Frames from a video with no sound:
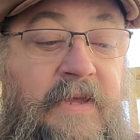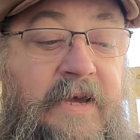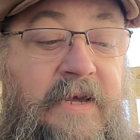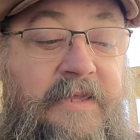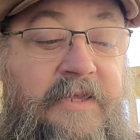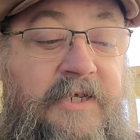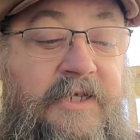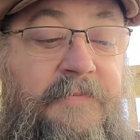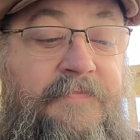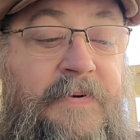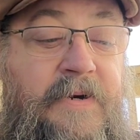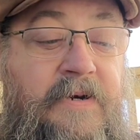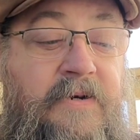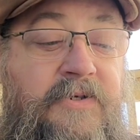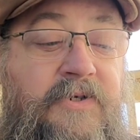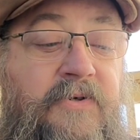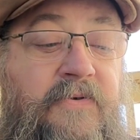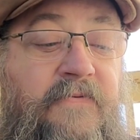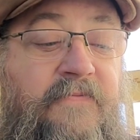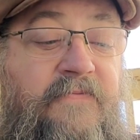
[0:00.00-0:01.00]
In the
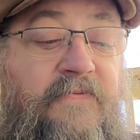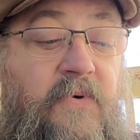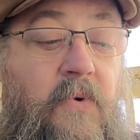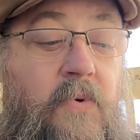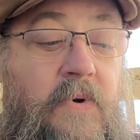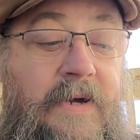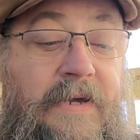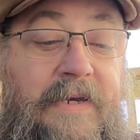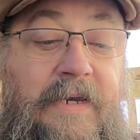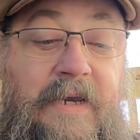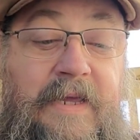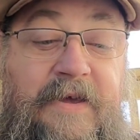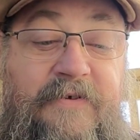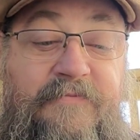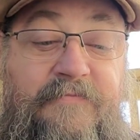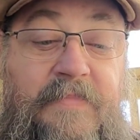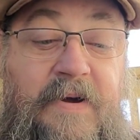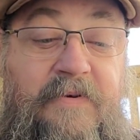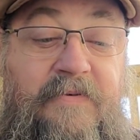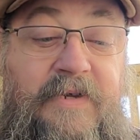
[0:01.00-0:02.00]
spiritual void
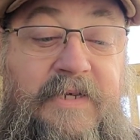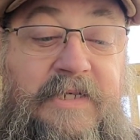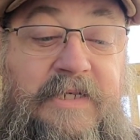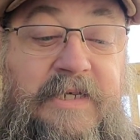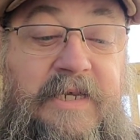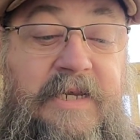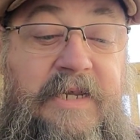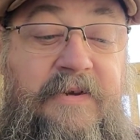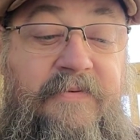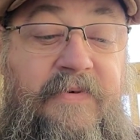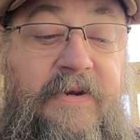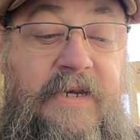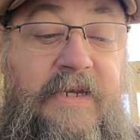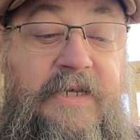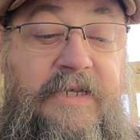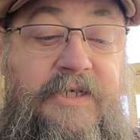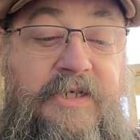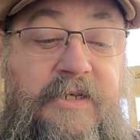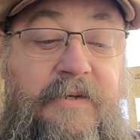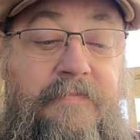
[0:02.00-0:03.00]
left by receding
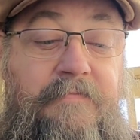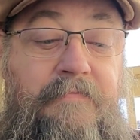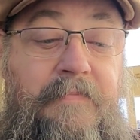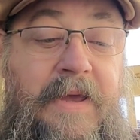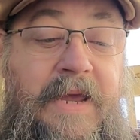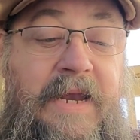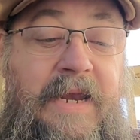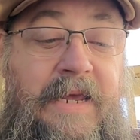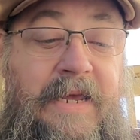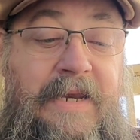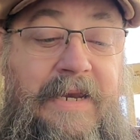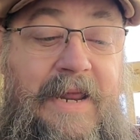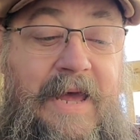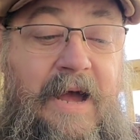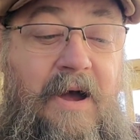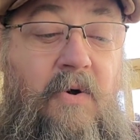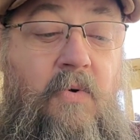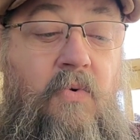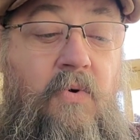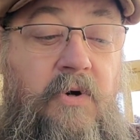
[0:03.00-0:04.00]
religion, many
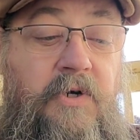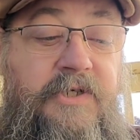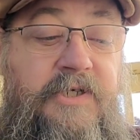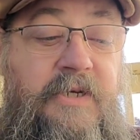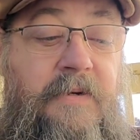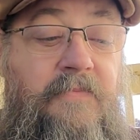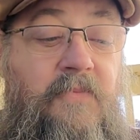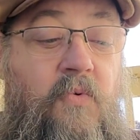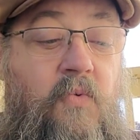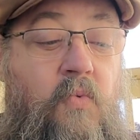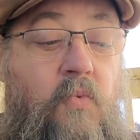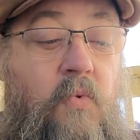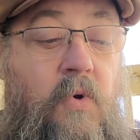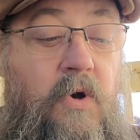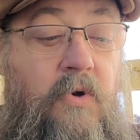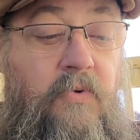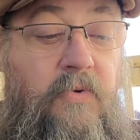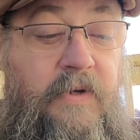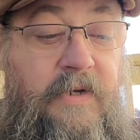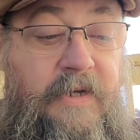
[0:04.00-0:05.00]
now worship
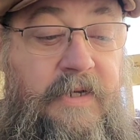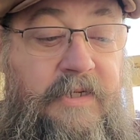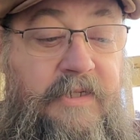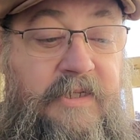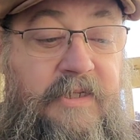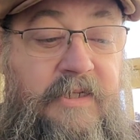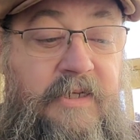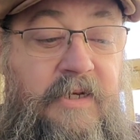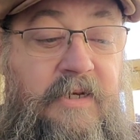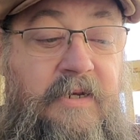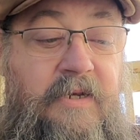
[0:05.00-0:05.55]
wokeness